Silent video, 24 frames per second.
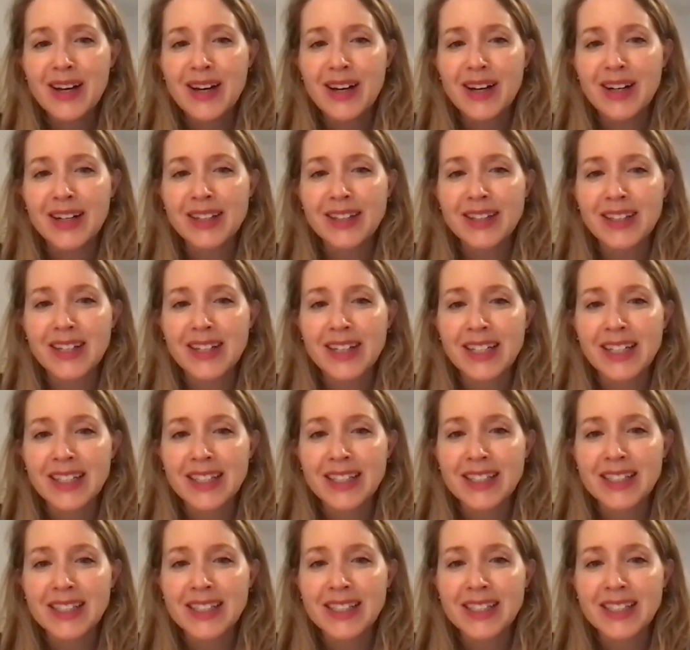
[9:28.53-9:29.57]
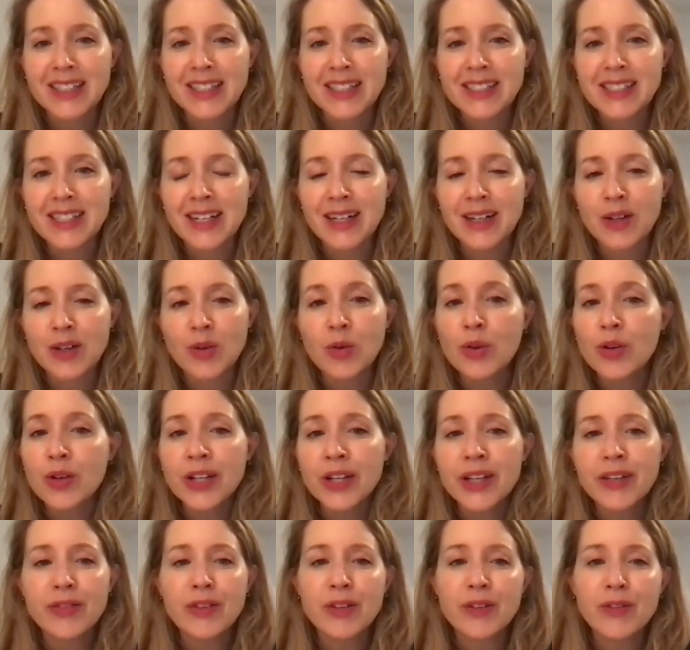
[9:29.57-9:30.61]
on the island and uh,
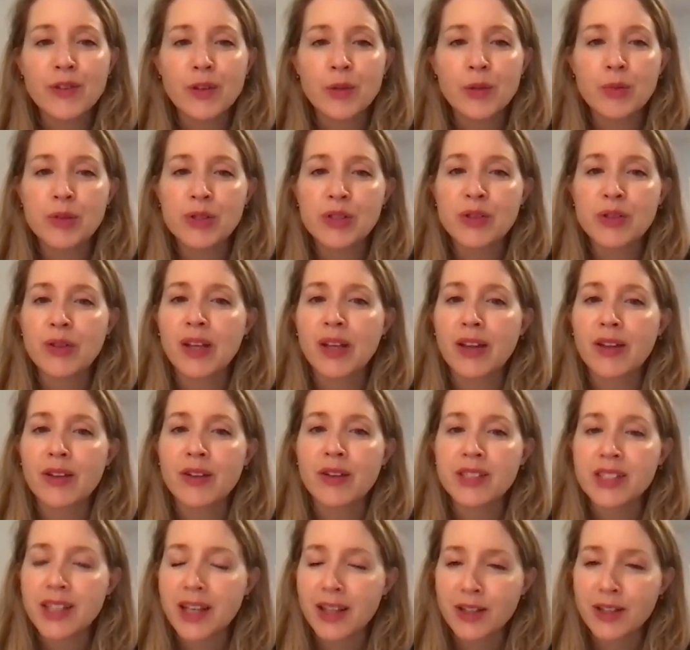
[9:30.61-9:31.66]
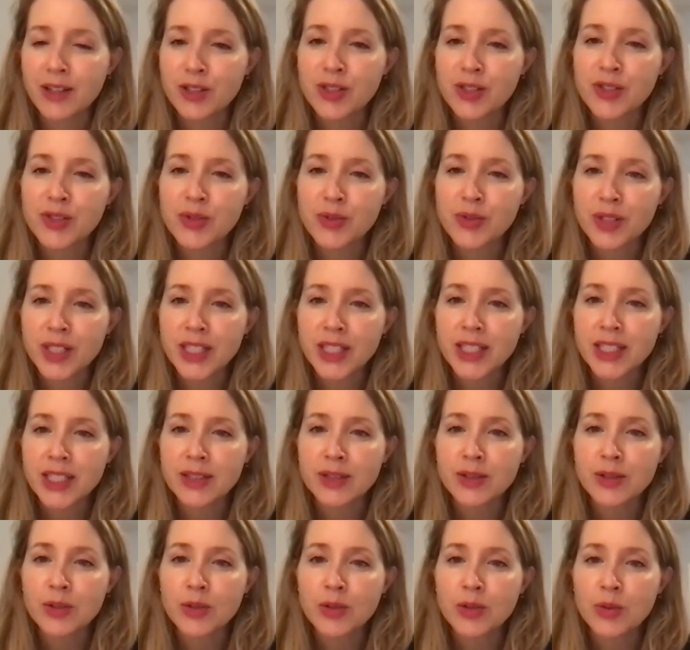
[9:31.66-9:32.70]
or even for pursuing other intelligence
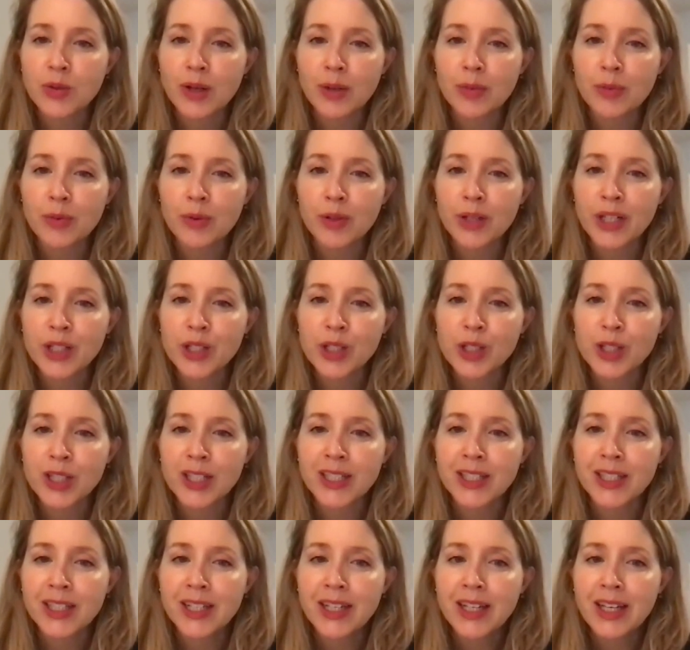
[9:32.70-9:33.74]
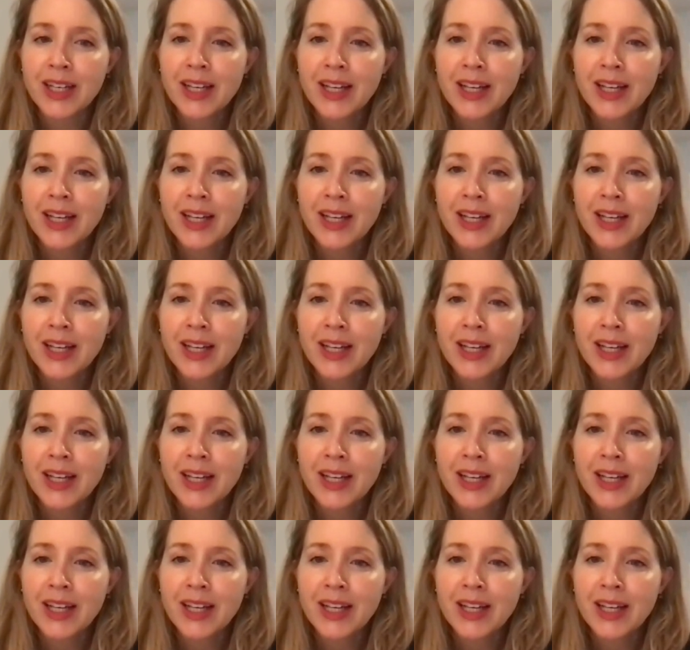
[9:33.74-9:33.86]
related cooperation